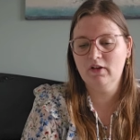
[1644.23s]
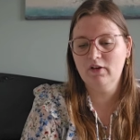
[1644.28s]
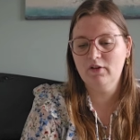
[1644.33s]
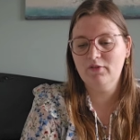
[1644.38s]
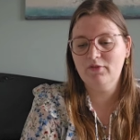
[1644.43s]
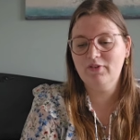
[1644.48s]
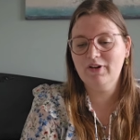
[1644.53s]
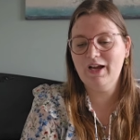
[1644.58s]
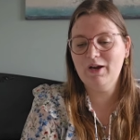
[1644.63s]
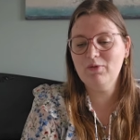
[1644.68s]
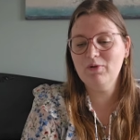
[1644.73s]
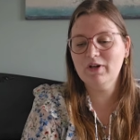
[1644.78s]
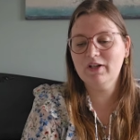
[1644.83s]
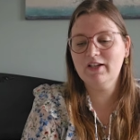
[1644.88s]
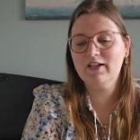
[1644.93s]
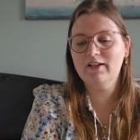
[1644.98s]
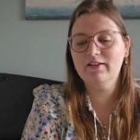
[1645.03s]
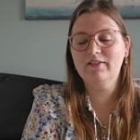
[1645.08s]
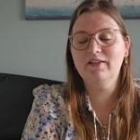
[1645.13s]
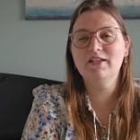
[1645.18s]
Flower
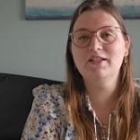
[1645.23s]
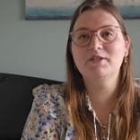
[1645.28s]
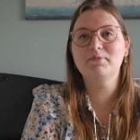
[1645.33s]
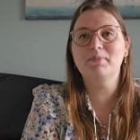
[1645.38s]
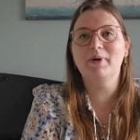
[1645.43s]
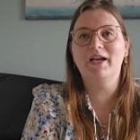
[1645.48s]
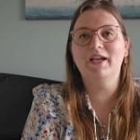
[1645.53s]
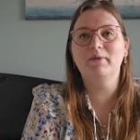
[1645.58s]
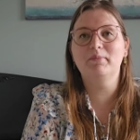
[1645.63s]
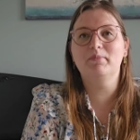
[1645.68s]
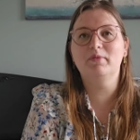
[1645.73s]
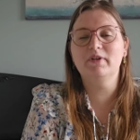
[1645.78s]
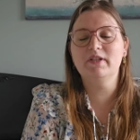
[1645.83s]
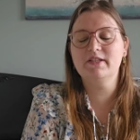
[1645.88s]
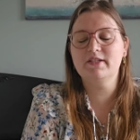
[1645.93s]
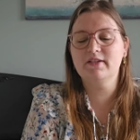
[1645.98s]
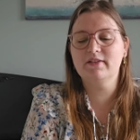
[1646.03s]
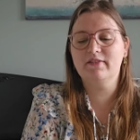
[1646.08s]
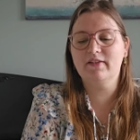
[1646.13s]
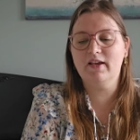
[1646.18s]
Kitties by
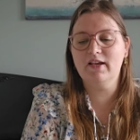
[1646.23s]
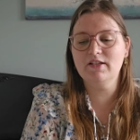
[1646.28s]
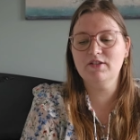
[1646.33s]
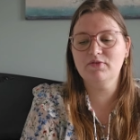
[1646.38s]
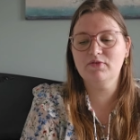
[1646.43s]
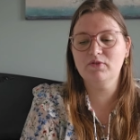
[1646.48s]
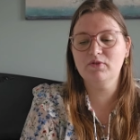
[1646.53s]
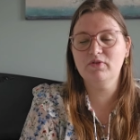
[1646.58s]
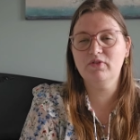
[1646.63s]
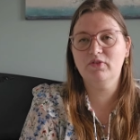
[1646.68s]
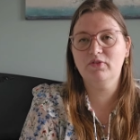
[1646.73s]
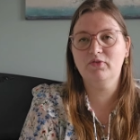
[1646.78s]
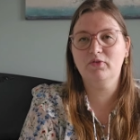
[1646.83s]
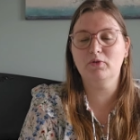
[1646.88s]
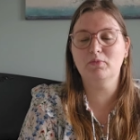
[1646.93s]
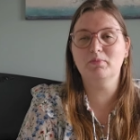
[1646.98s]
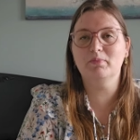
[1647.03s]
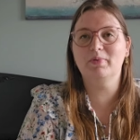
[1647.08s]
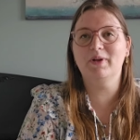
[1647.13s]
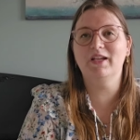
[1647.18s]
Bridget Ashwood
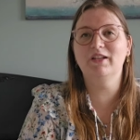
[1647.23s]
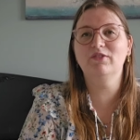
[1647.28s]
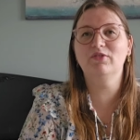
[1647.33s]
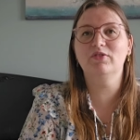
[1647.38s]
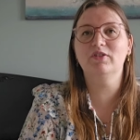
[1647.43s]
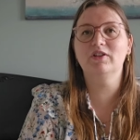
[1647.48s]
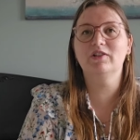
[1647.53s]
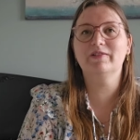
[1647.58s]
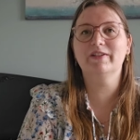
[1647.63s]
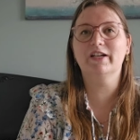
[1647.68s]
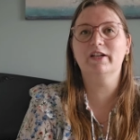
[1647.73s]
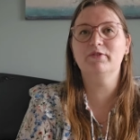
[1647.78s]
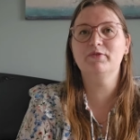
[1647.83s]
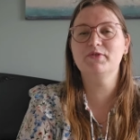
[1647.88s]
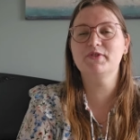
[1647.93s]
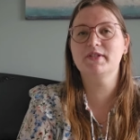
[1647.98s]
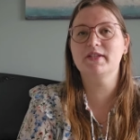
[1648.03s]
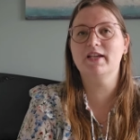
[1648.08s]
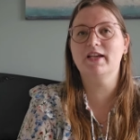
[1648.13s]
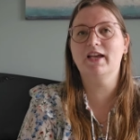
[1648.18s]
from Paine
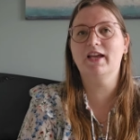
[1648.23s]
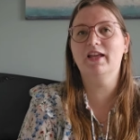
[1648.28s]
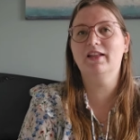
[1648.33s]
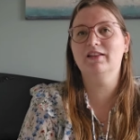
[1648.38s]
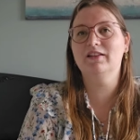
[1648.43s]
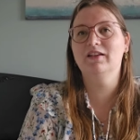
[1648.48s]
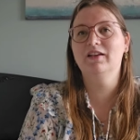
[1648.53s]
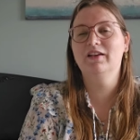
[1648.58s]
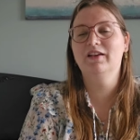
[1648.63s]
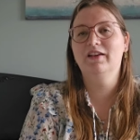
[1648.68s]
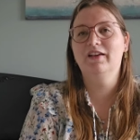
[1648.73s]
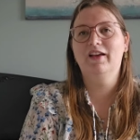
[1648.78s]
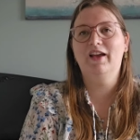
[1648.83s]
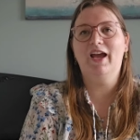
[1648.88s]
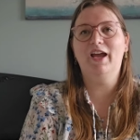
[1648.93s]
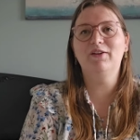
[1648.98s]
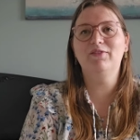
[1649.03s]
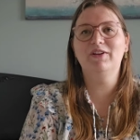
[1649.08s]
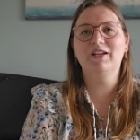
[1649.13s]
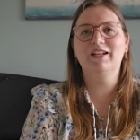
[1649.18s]
Crafts, and
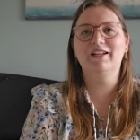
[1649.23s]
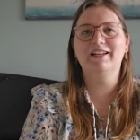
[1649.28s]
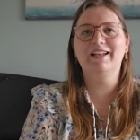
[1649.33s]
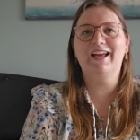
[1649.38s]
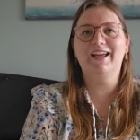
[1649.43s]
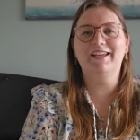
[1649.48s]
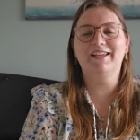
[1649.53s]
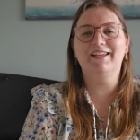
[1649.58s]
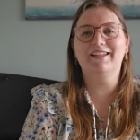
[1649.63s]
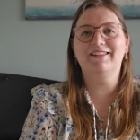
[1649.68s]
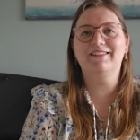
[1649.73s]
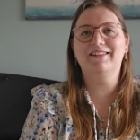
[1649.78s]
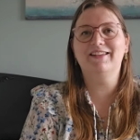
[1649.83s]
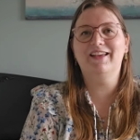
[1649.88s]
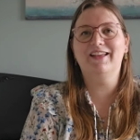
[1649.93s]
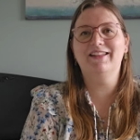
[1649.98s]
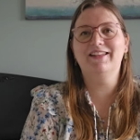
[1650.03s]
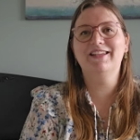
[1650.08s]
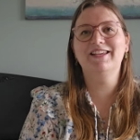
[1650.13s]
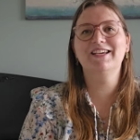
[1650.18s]
I really like it.
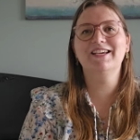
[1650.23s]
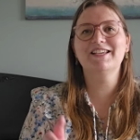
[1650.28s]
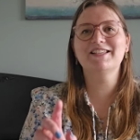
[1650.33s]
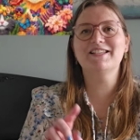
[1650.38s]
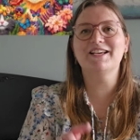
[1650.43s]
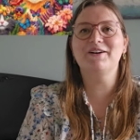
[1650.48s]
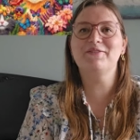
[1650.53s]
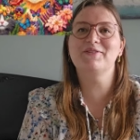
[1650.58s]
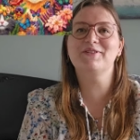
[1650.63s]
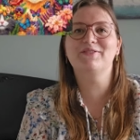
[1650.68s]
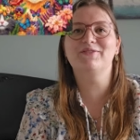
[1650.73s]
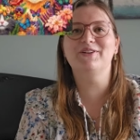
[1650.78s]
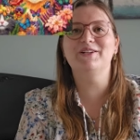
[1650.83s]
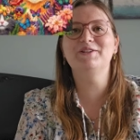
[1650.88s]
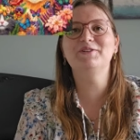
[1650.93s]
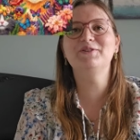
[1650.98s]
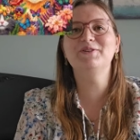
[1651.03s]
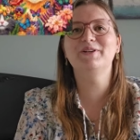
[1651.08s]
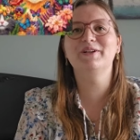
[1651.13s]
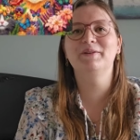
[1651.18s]
And here is how it will
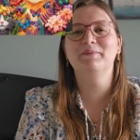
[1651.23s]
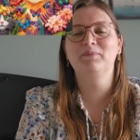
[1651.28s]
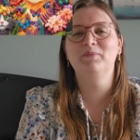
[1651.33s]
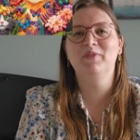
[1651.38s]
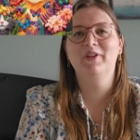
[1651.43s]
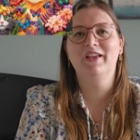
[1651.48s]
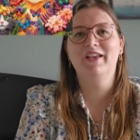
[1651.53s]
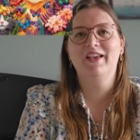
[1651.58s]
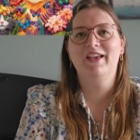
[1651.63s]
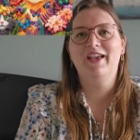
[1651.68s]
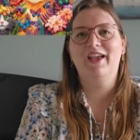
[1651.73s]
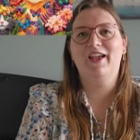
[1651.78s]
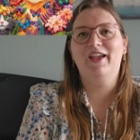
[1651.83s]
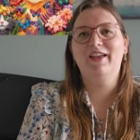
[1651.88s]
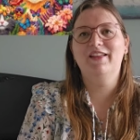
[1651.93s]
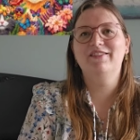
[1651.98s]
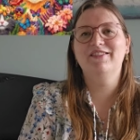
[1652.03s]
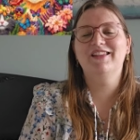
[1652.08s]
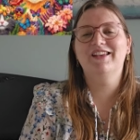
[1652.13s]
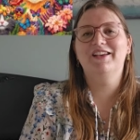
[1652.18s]
look.
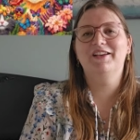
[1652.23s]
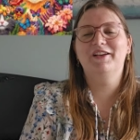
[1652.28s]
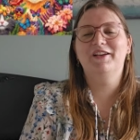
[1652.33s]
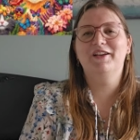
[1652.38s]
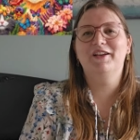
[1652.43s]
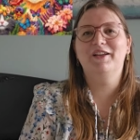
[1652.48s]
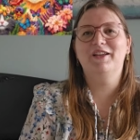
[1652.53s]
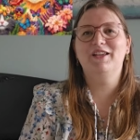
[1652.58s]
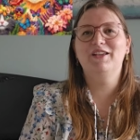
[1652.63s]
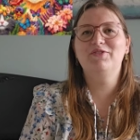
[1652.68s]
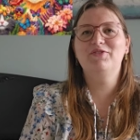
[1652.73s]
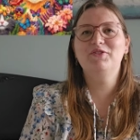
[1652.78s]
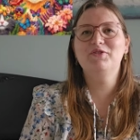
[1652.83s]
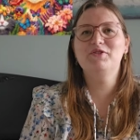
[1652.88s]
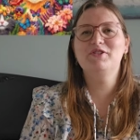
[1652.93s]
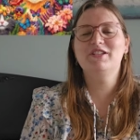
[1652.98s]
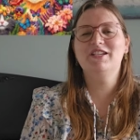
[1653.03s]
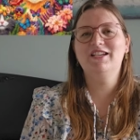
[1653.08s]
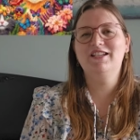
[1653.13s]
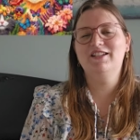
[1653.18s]
And if you
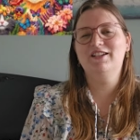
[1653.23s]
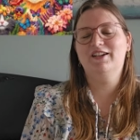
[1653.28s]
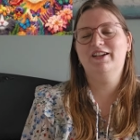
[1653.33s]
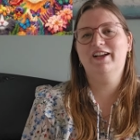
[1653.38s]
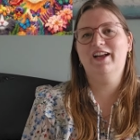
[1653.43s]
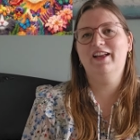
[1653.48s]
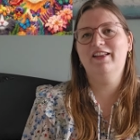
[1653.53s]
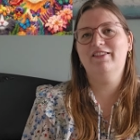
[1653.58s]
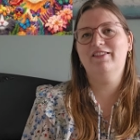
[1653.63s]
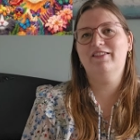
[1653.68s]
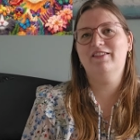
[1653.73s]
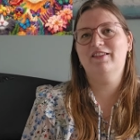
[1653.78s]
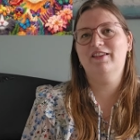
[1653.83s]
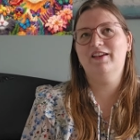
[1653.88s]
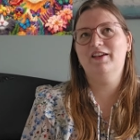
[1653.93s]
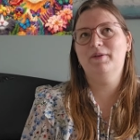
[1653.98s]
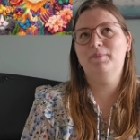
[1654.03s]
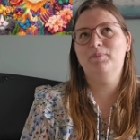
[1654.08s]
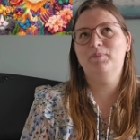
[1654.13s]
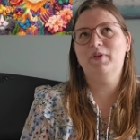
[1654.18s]
see the cat,
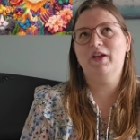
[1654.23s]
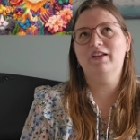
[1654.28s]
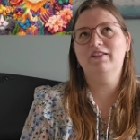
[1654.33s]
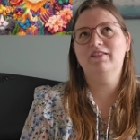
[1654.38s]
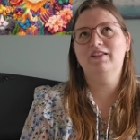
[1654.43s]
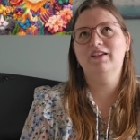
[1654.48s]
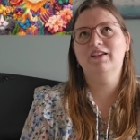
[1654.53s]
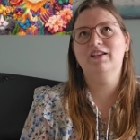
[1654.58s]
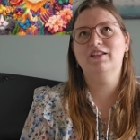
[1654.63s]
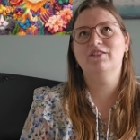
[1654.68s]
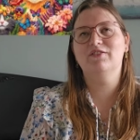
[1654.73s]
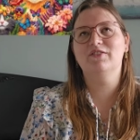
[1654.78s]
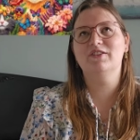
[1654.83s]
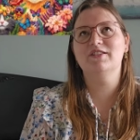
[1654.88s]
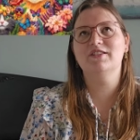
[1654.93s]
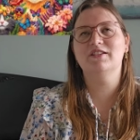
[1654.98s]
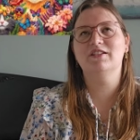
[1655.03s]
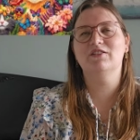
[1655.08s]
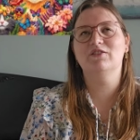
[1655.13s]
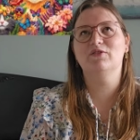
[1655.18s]
I think it
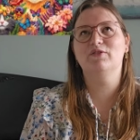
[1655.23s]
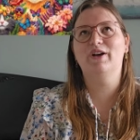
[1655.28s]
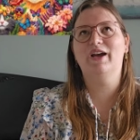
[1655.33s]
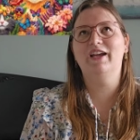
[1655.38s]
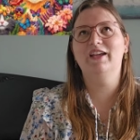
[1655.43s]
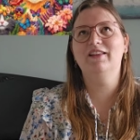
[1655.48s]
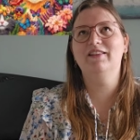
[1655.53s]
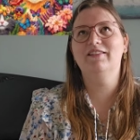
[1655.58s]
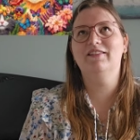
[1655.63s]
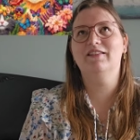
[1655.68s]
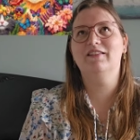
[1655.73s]
was in the right,